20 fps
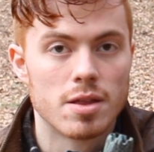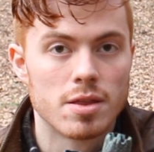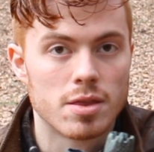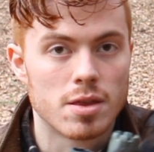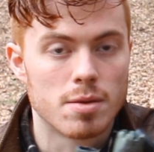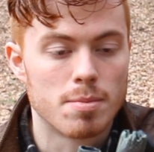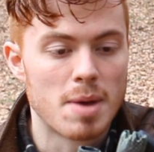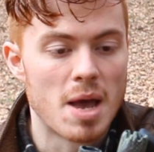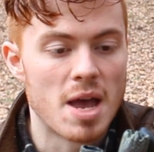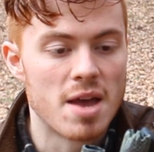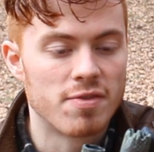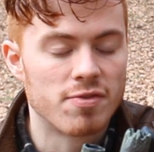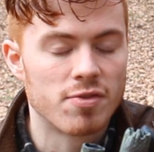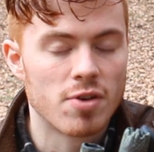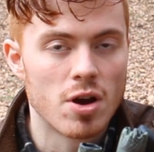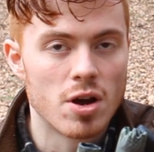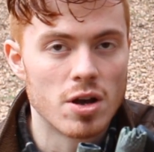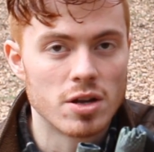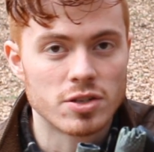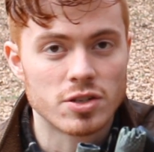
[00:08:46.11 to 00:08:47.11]
the
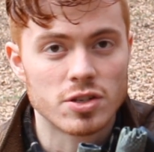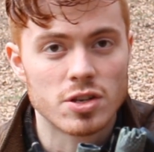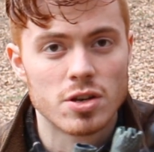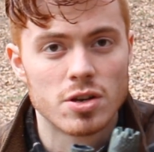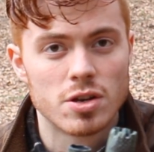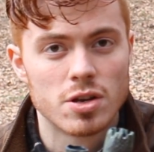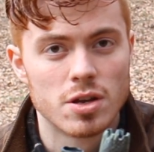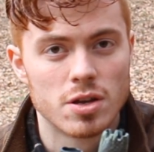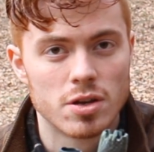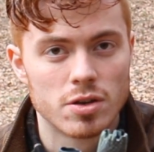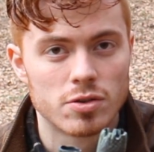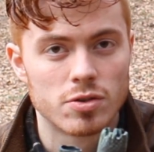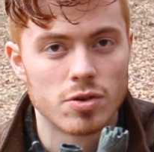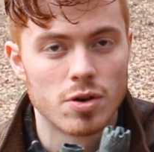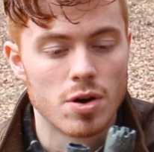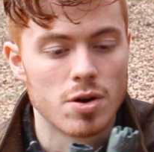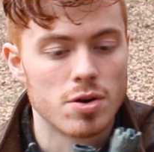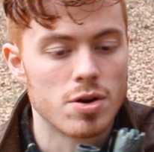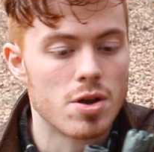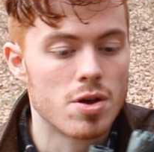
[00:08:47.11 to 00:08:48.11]
Bifrost
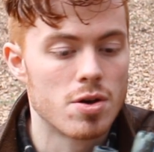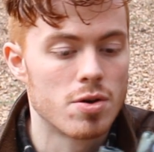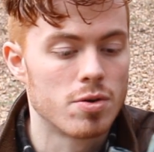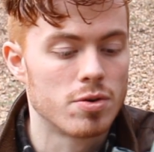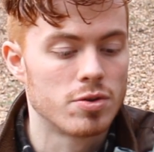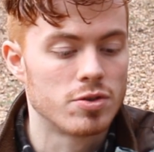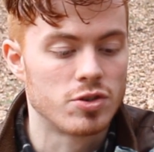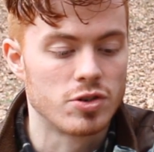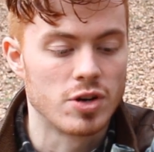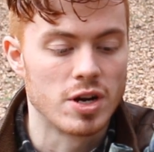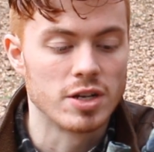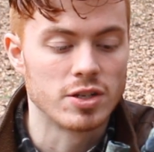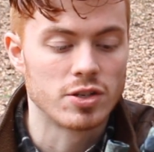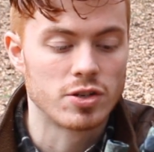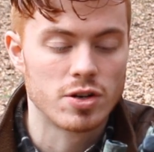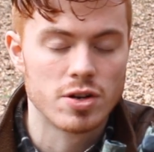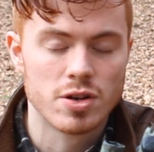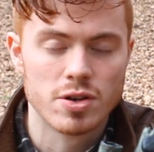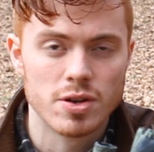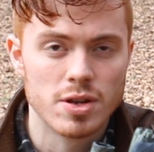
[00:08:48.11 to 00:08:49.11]
Chrono
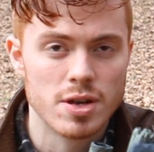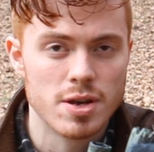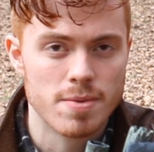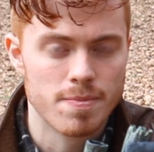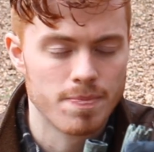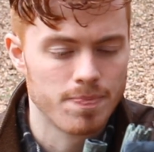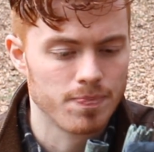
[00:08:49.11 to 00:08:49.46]
Tracer unit.